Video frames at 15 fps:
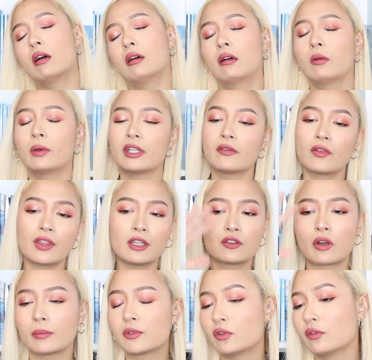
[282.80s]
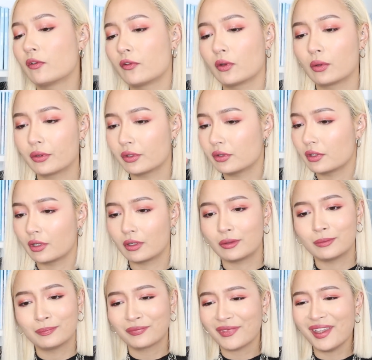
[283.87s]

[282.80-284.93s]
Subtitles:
Oh, whenever they drop to the floor, you know.